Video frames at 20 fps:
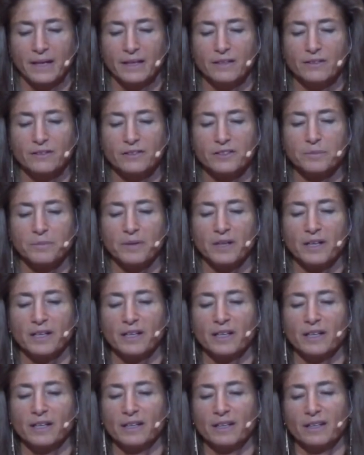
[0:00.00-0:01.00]
Here's
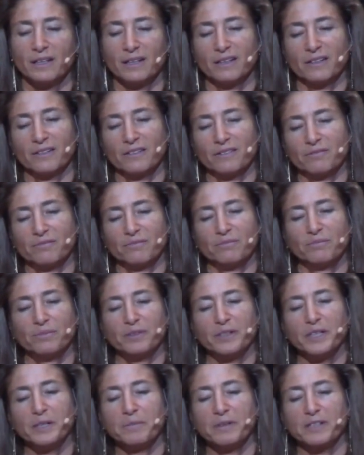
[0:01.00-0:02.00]
my
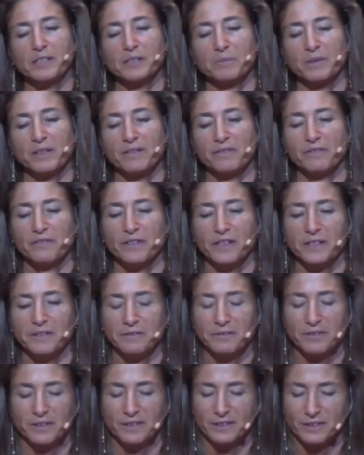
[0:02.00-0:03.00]
pretty much my
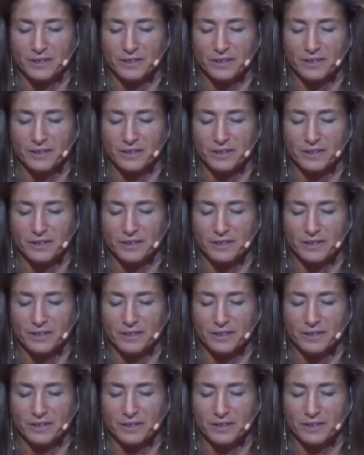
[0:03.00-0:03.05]
favorite